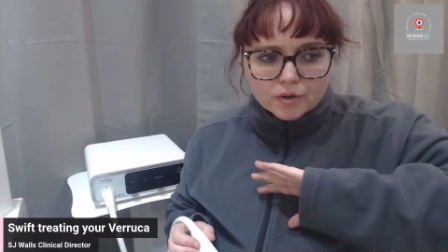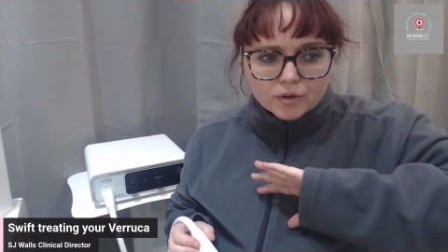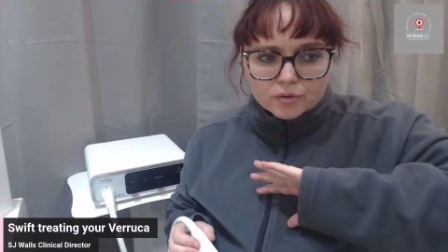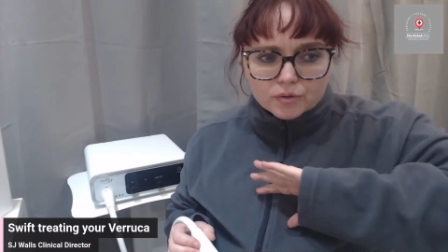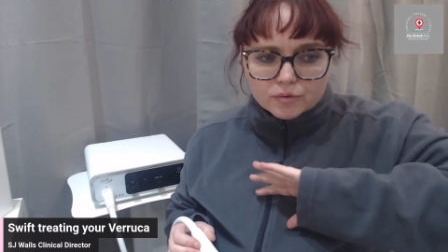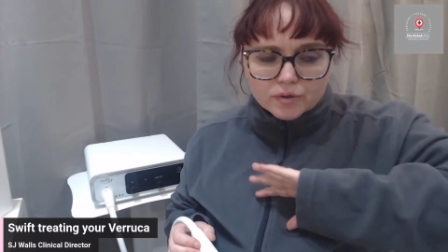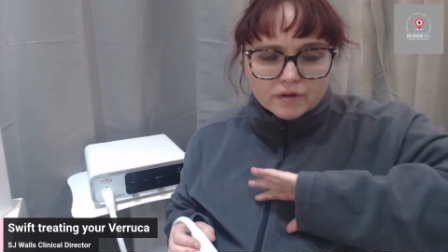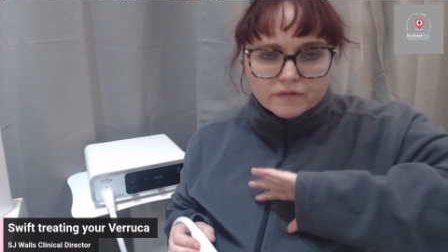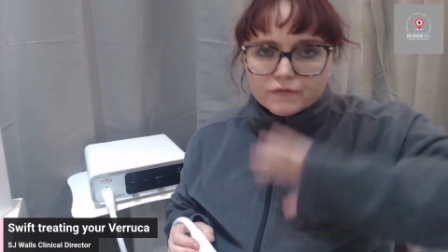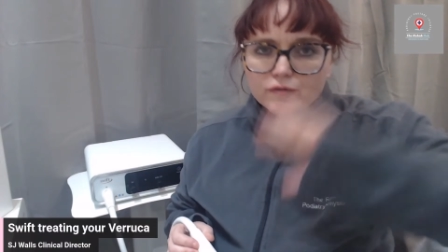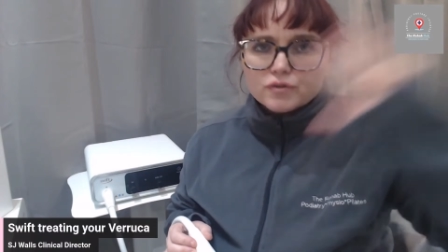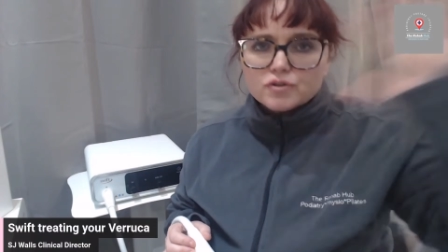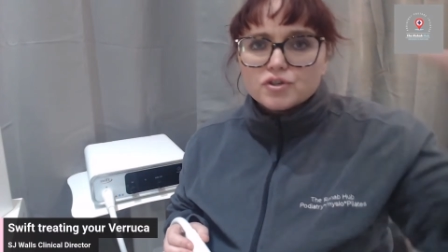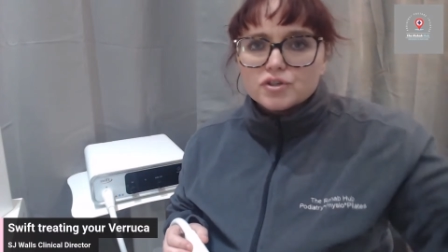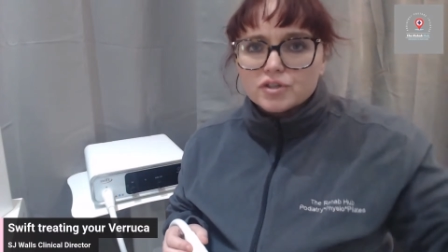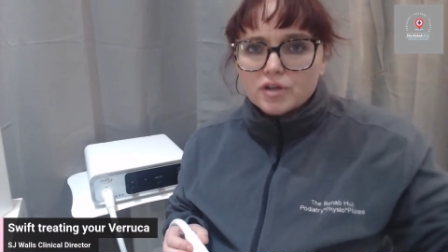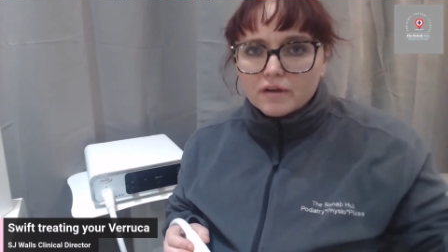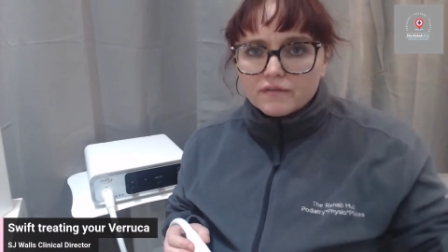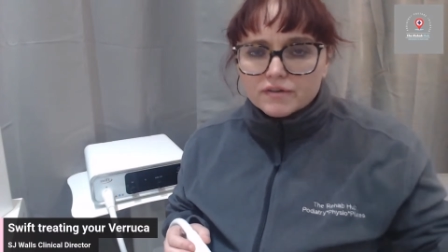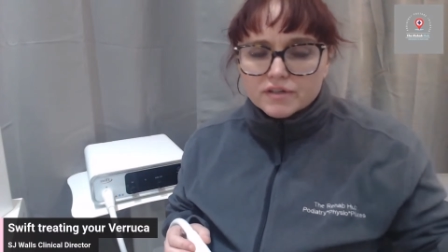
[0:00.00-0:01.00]
their foot's
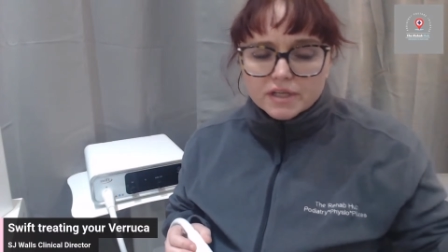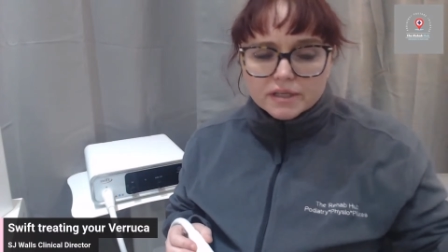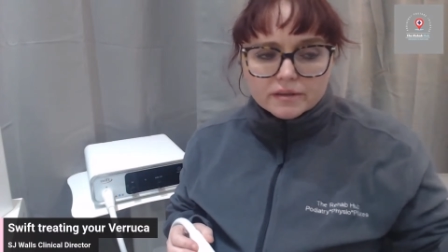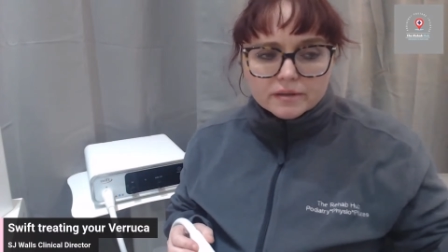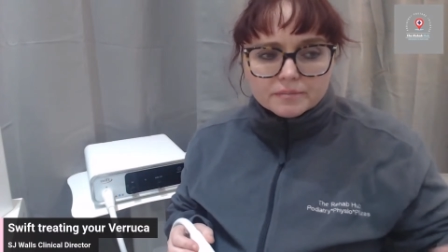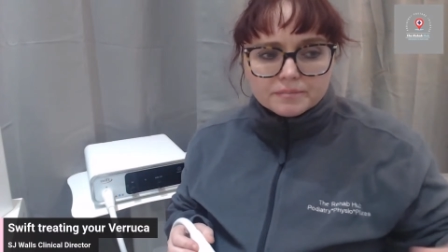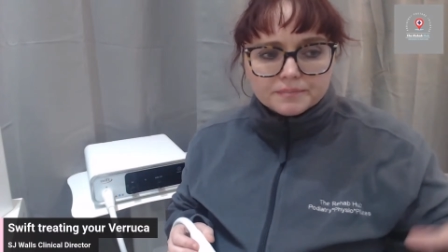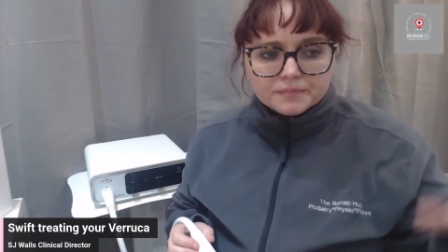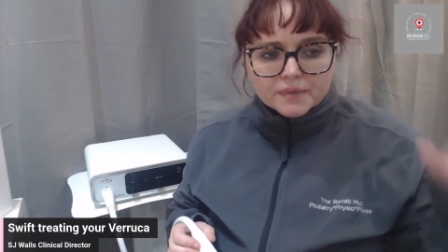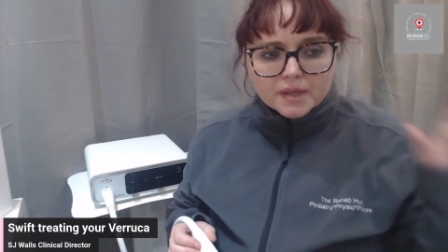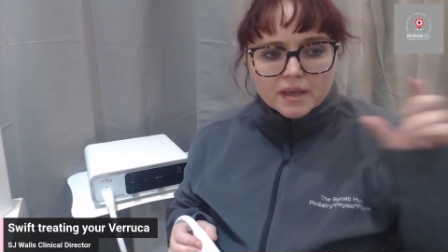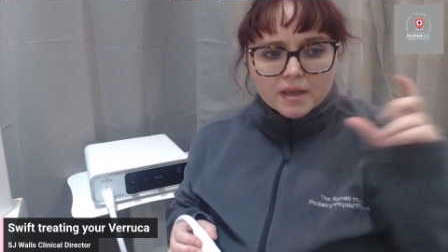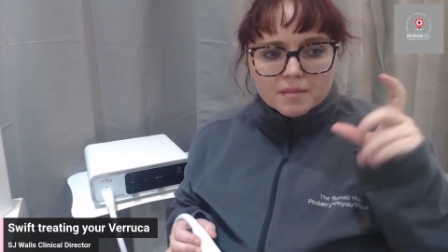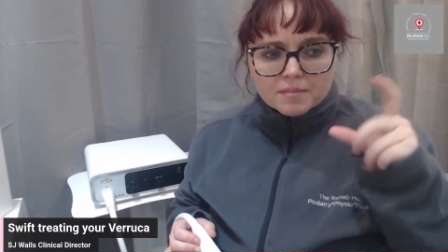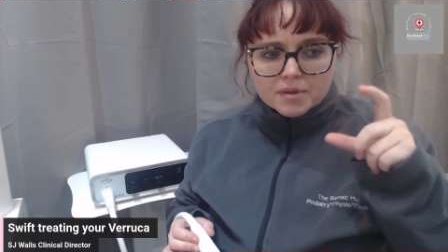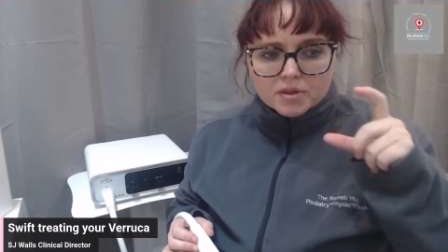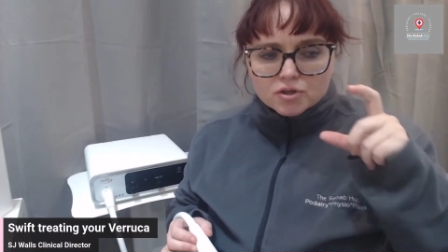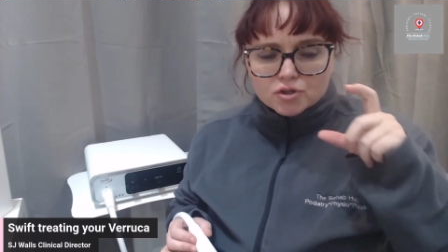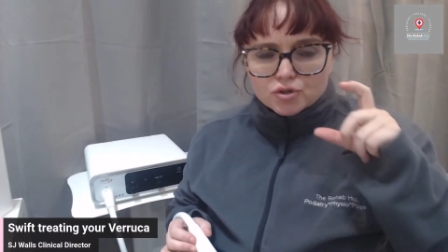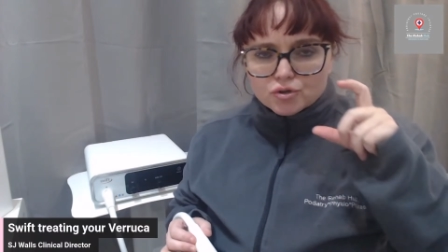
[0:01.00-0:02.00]
just covered in them,
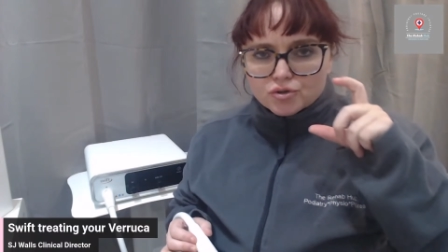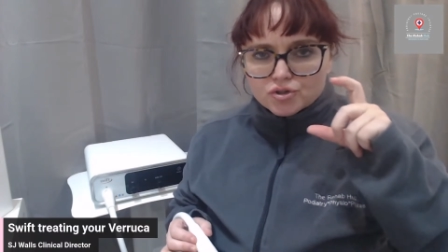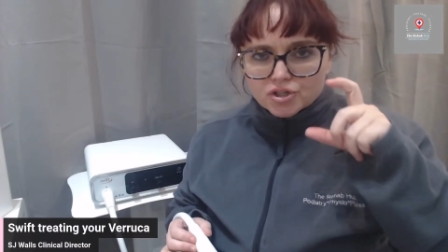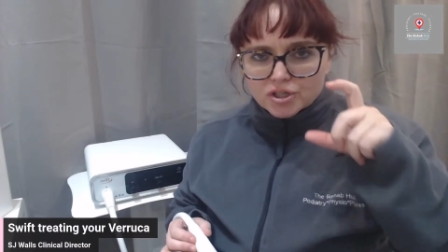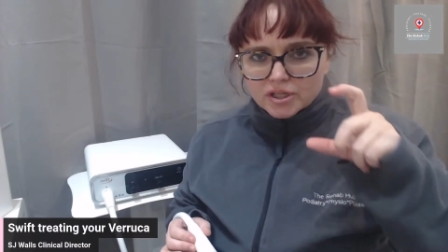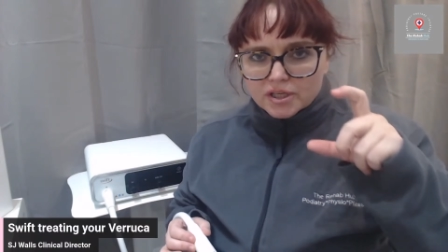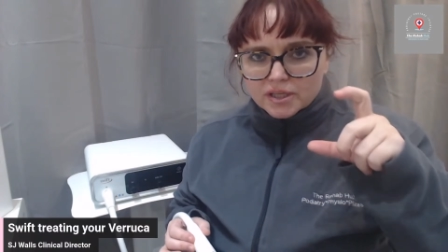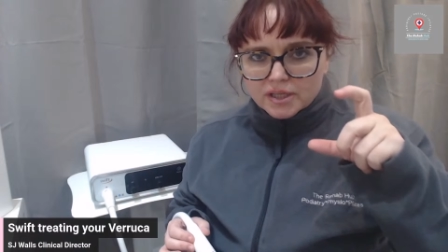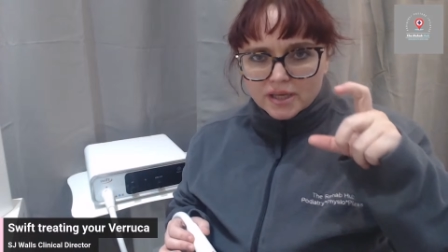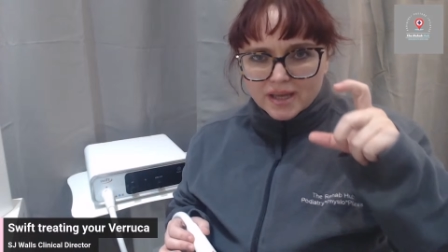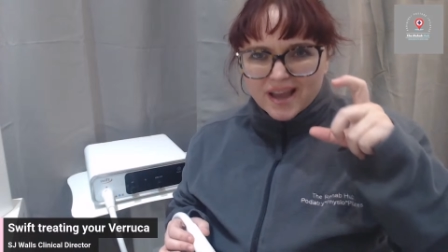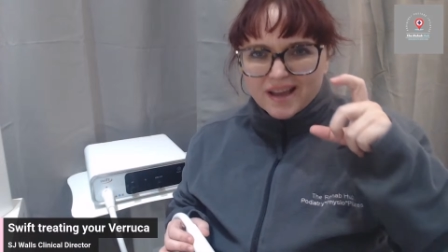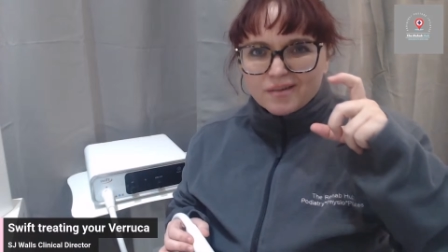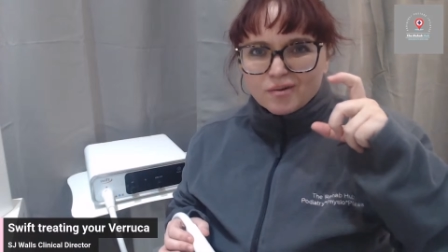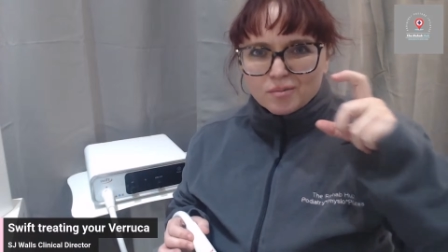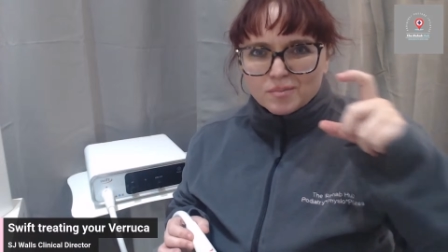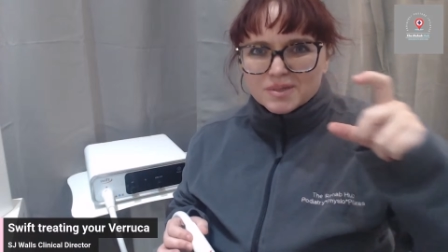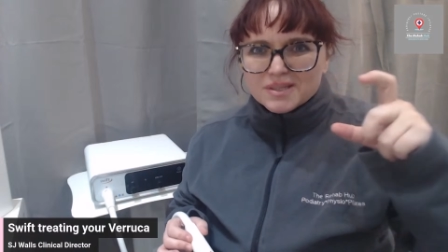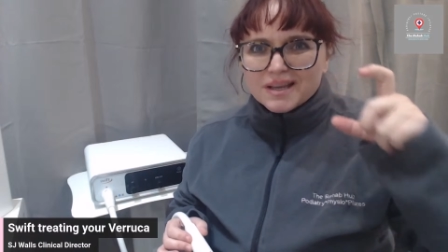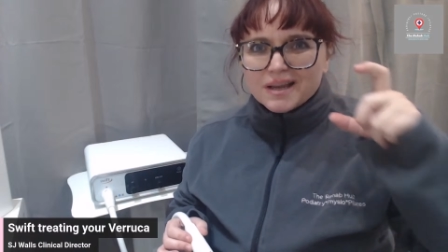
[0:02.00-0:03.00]
but there's usually
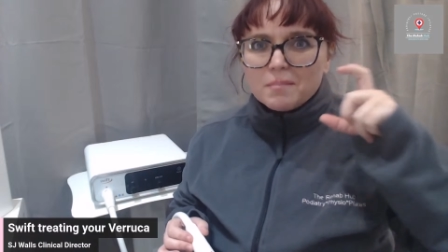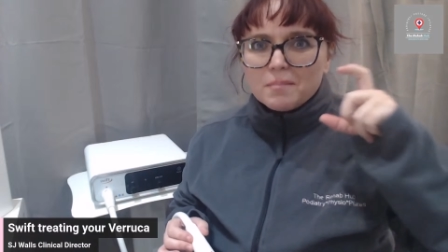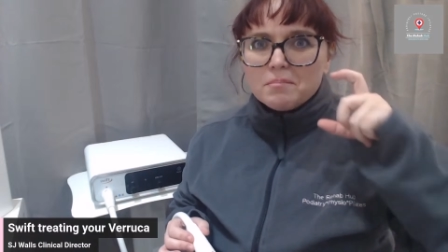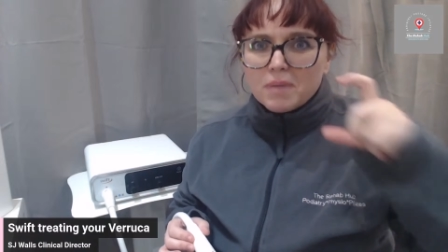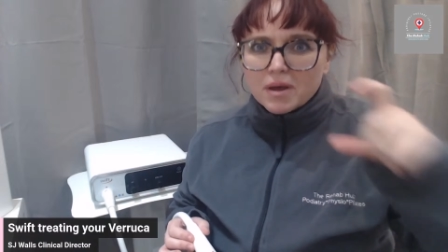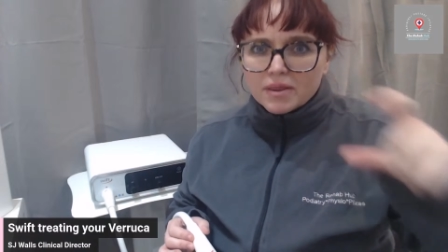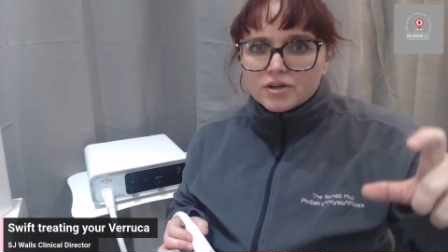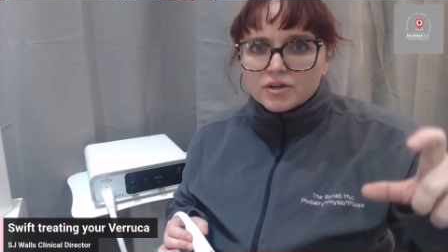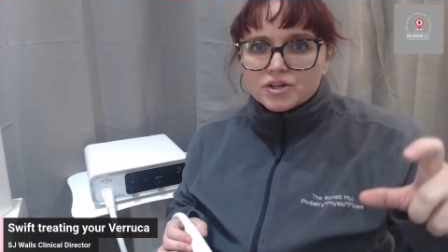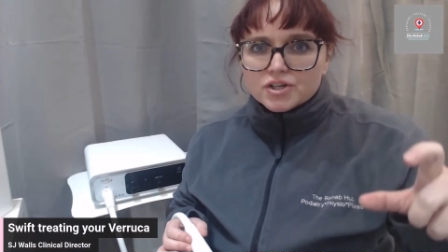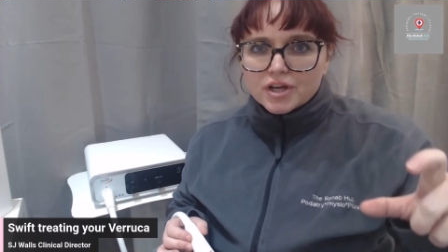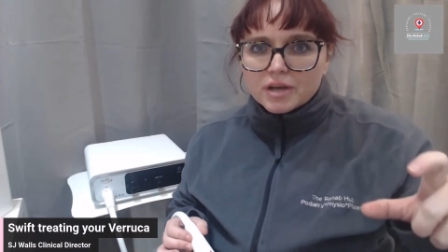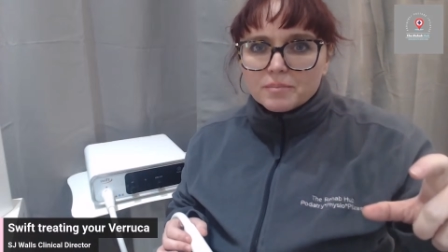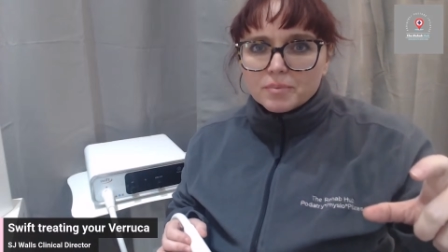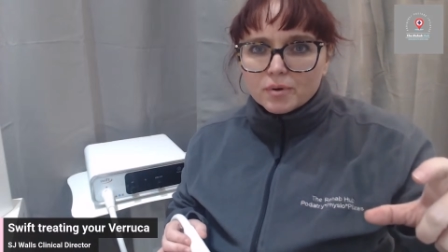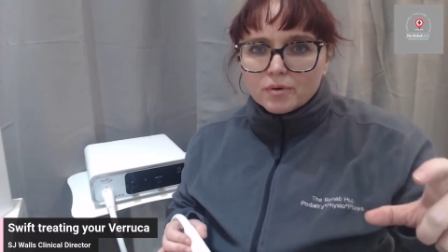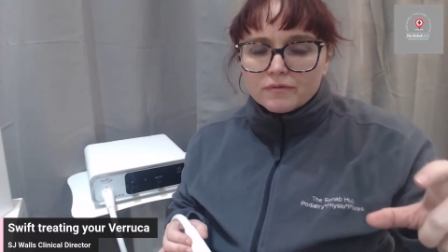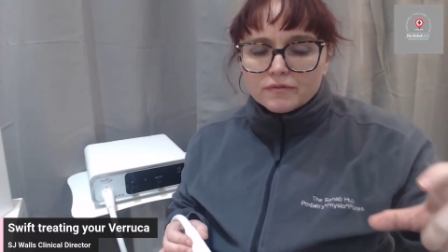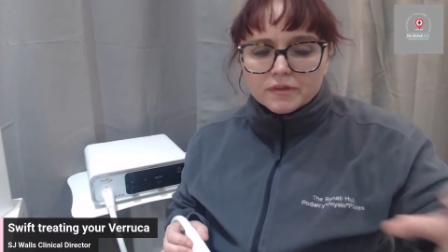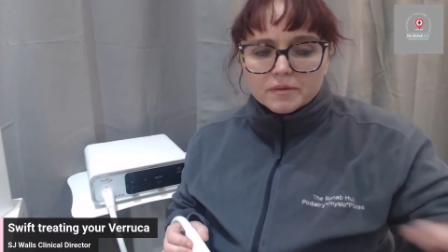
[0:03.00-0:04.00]
almost like a mothership
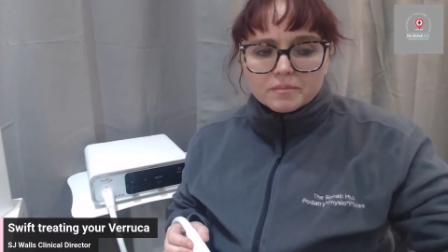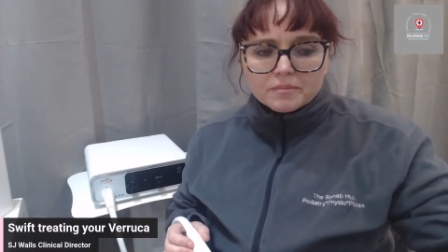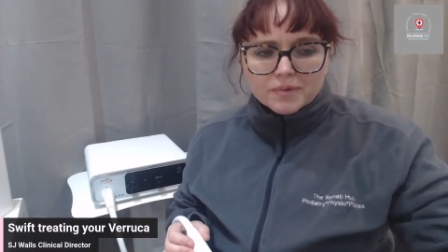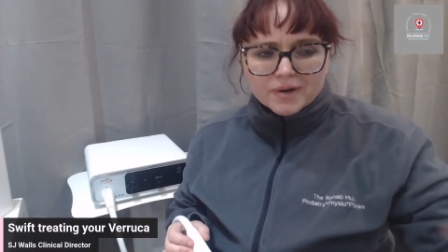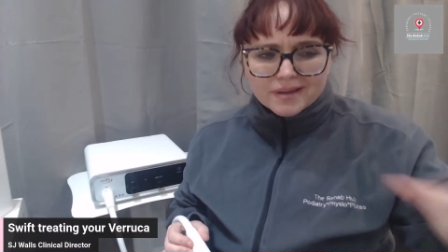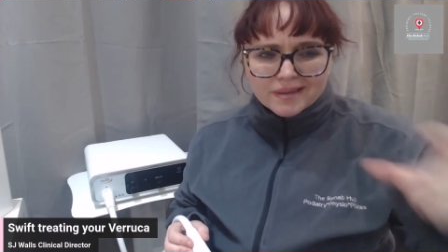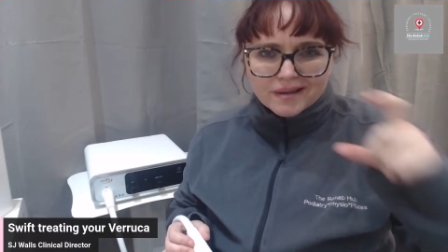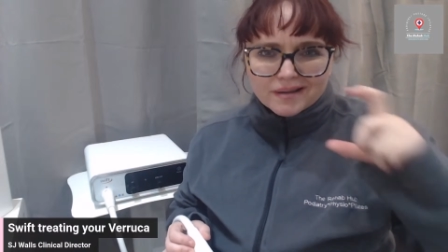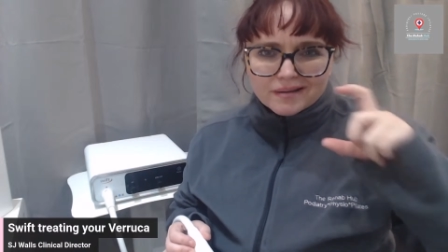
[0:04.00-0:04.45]
of them where